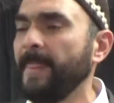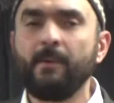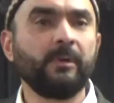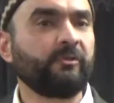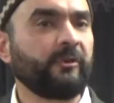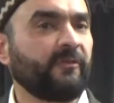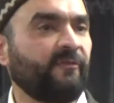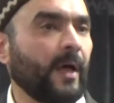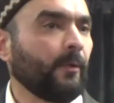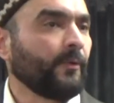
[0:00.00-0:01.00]
they will just
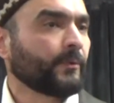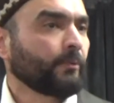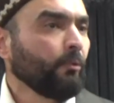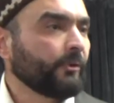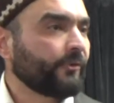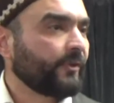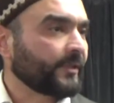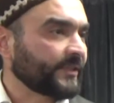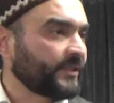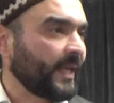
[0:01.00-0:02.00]
follow the rules that
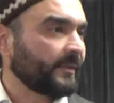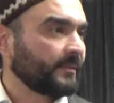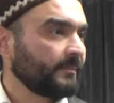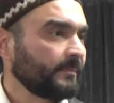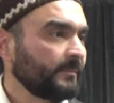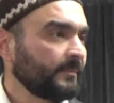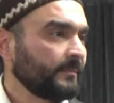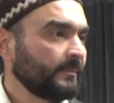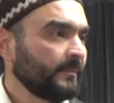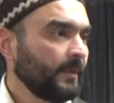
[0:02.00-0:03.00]
are set.
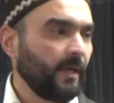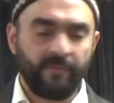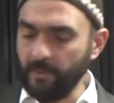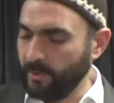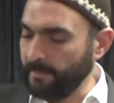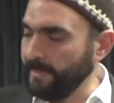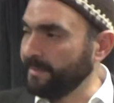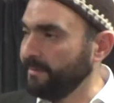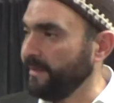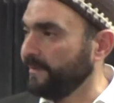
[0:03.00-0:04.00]
If you
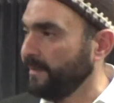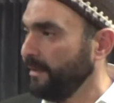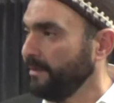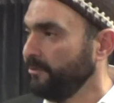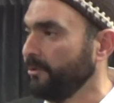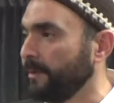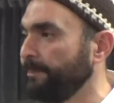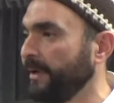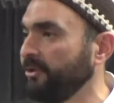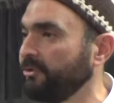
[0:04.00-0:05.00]
commit these things, you are
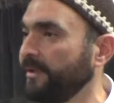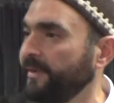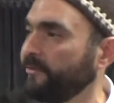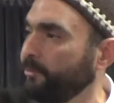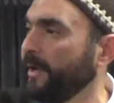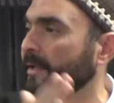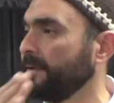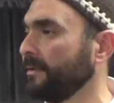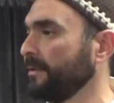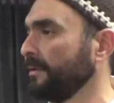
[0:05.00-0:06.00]
punished this way.
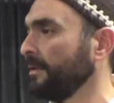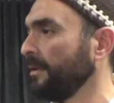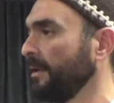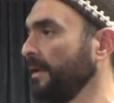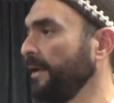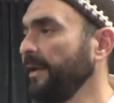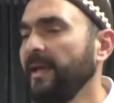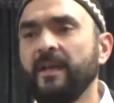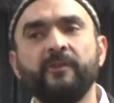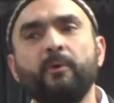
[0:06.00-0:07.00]

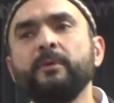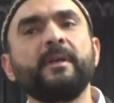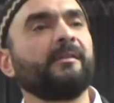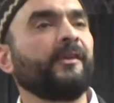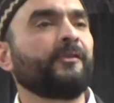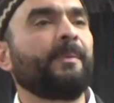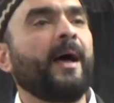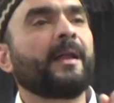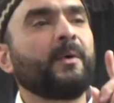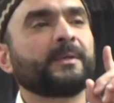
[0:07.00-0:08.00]
It is only Allah
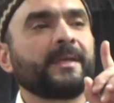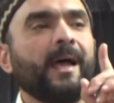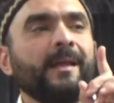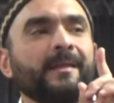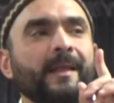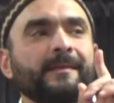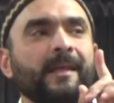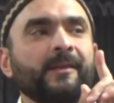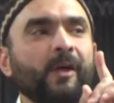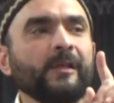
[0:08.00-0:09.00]
subhanahu wa ta'ala that
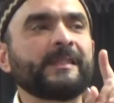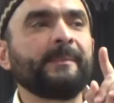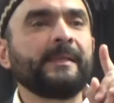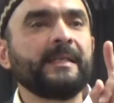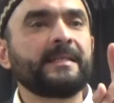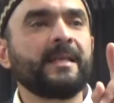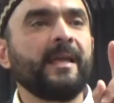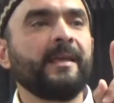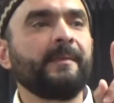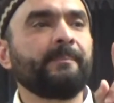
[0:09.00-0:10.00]
can ultimately
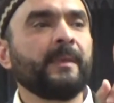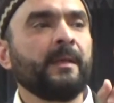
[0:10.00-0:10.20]
say,